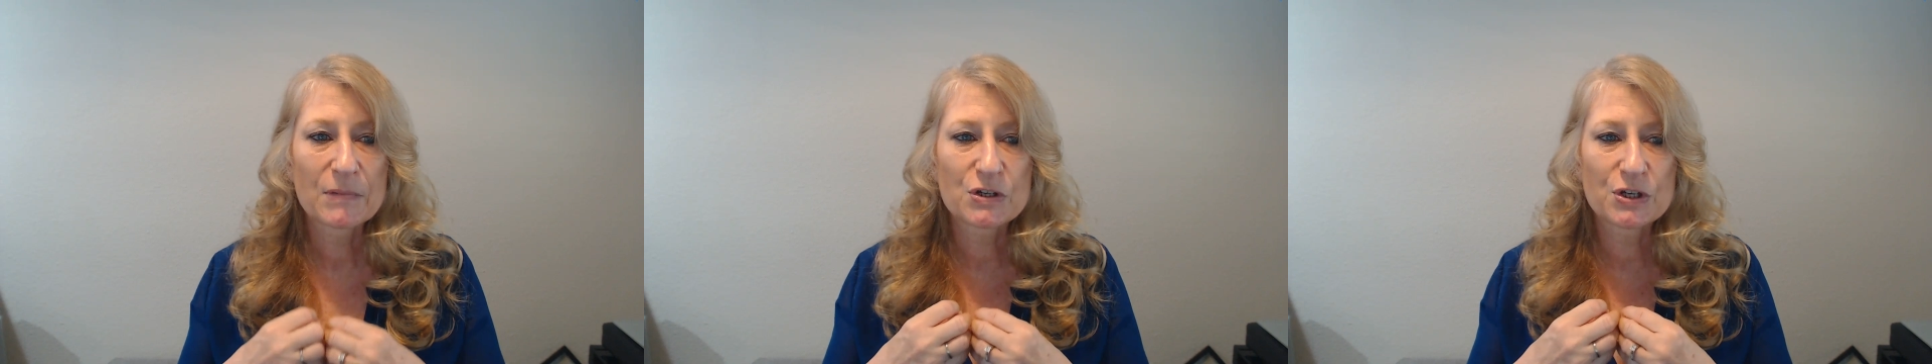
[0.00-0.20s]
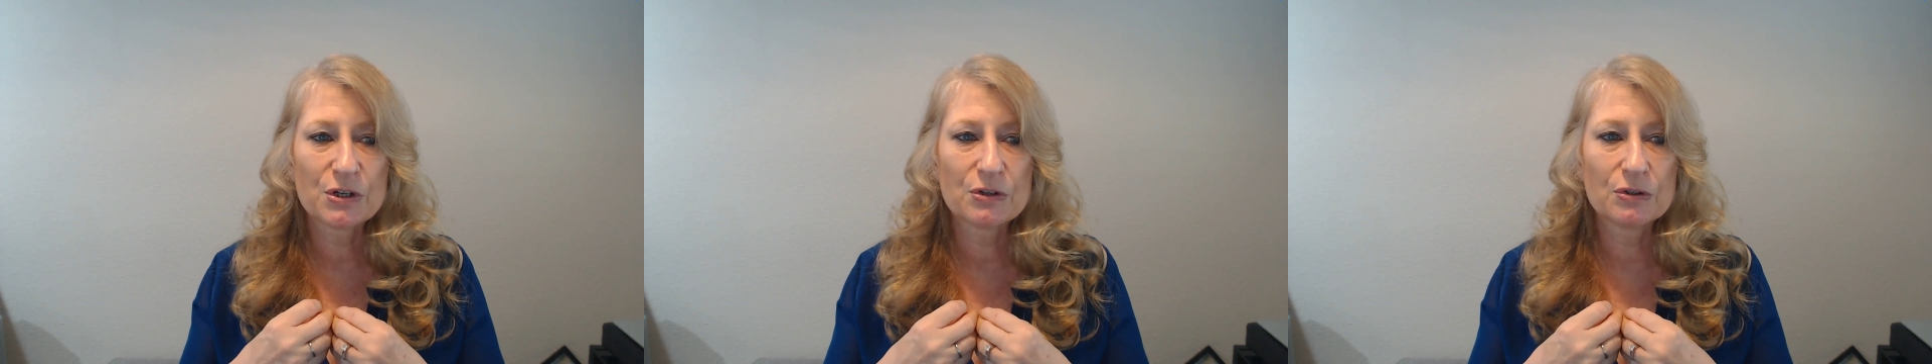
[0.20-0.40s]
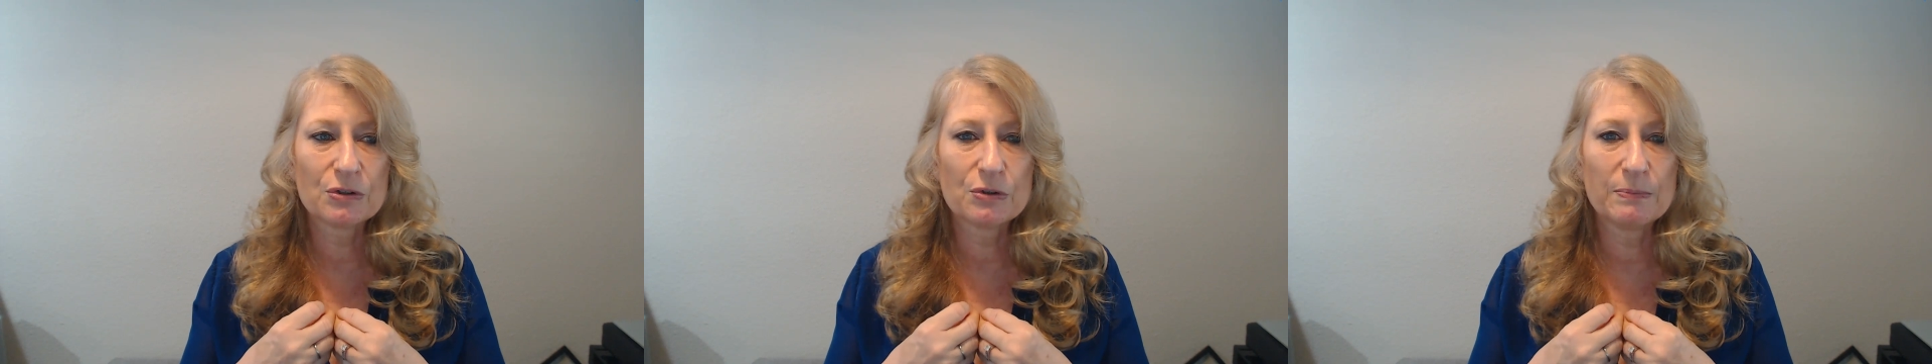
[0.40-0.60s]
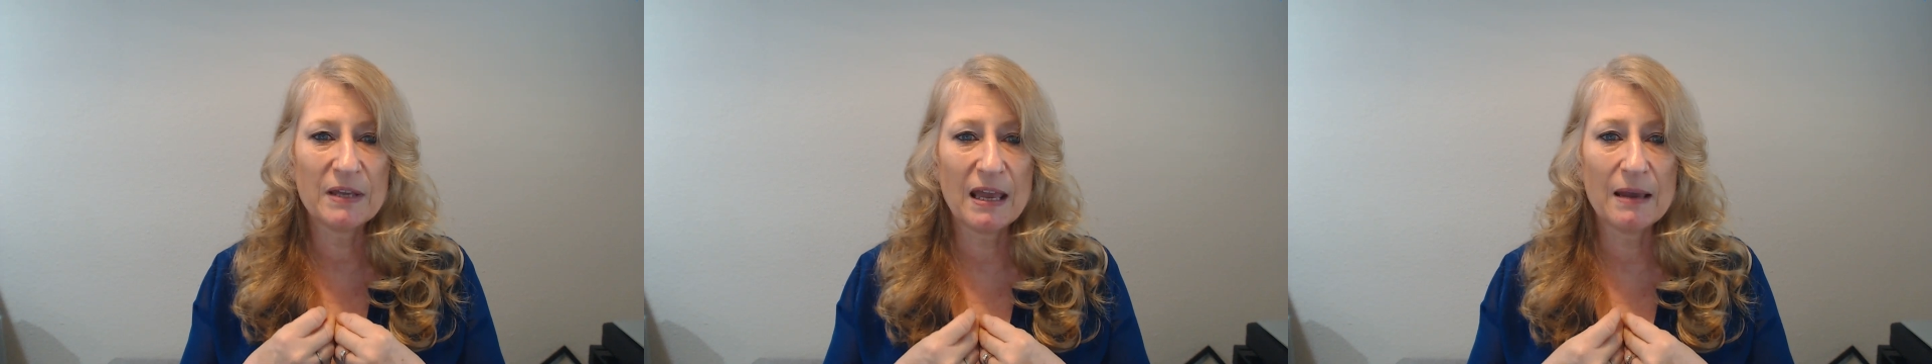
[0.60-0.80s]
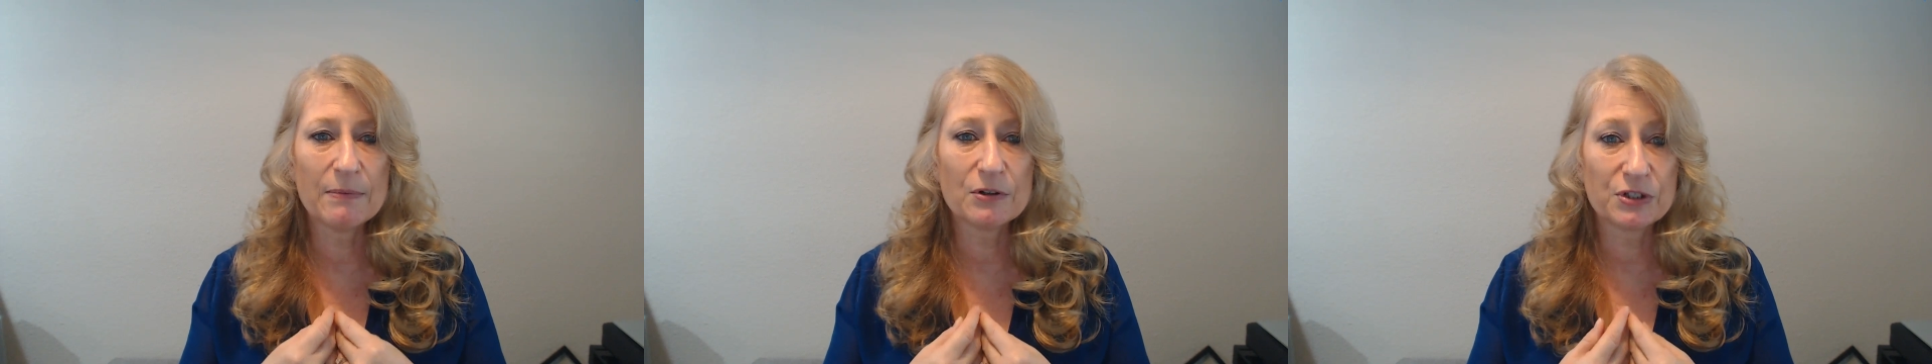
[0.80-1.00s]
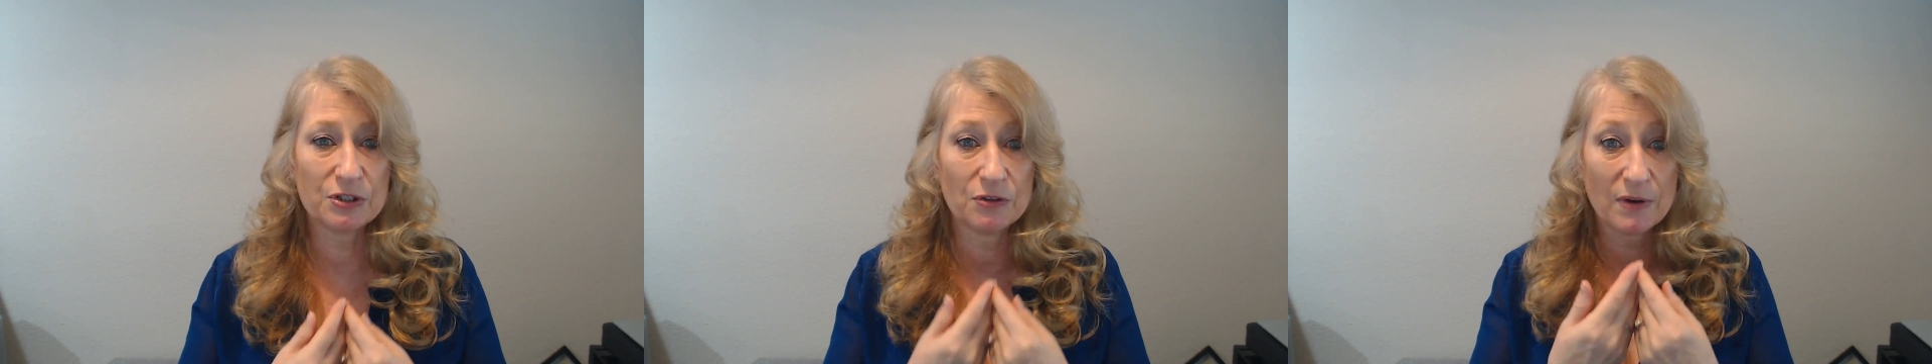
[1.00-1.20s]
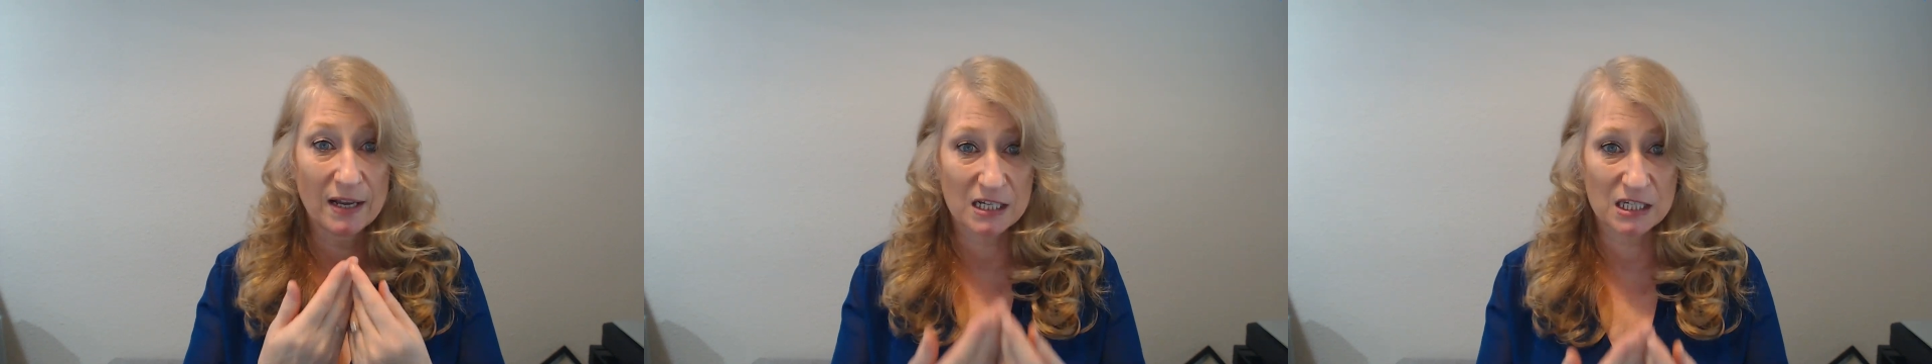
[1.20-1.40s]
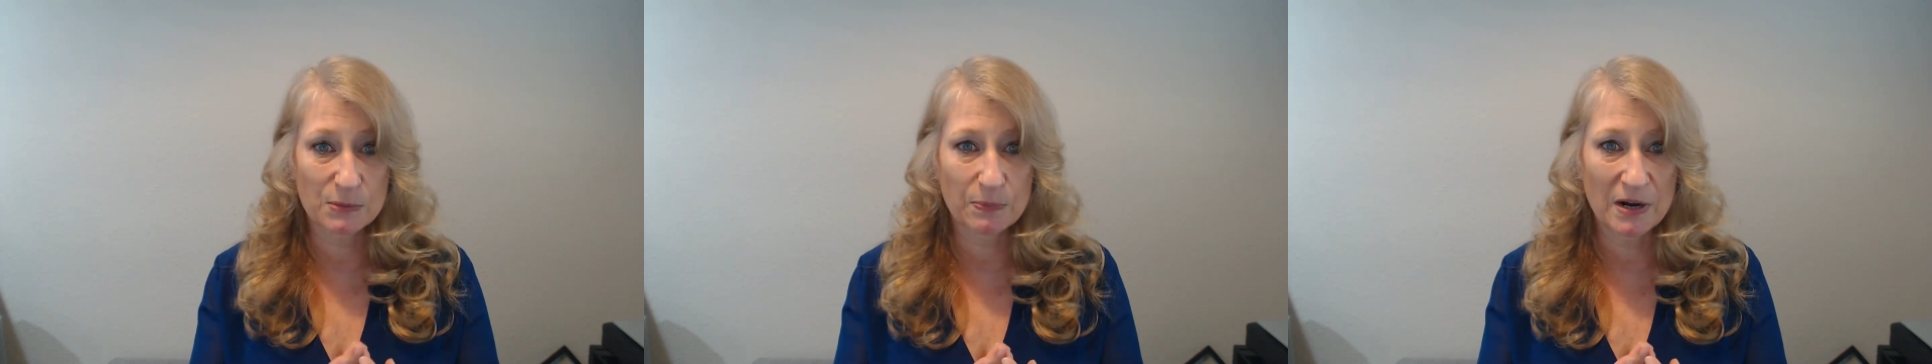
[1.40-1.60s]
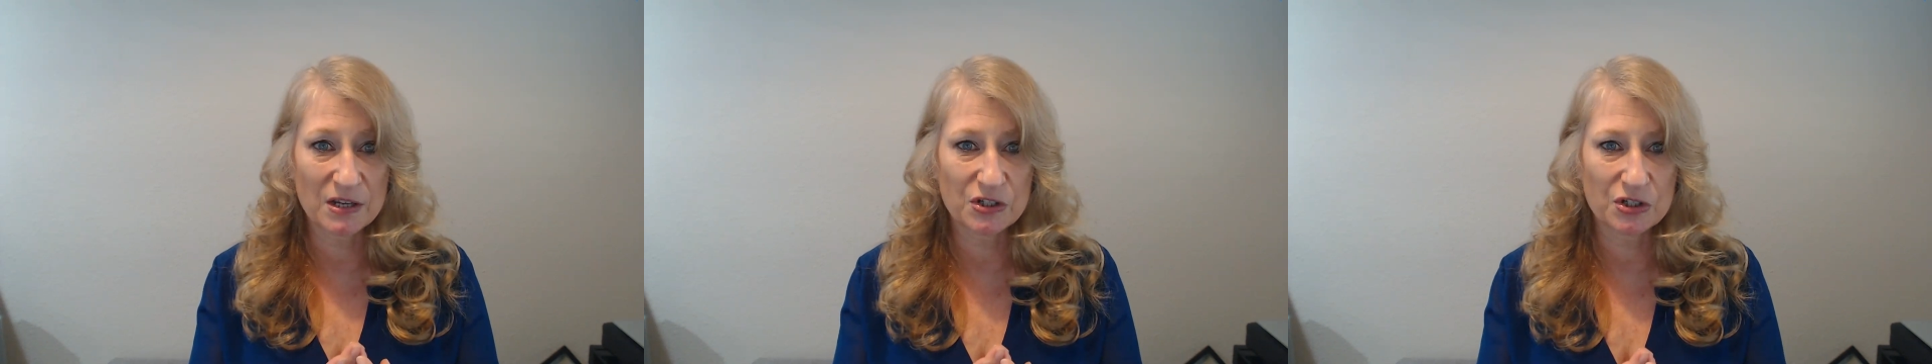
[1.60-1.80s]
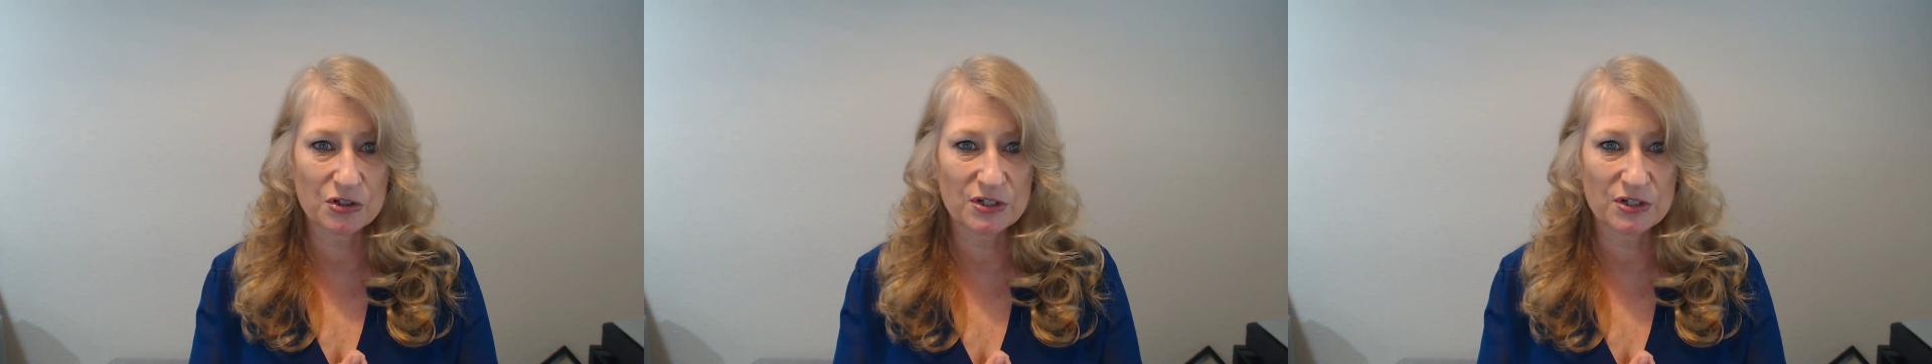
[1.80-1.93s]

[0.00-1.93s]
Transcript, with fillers: to be able to express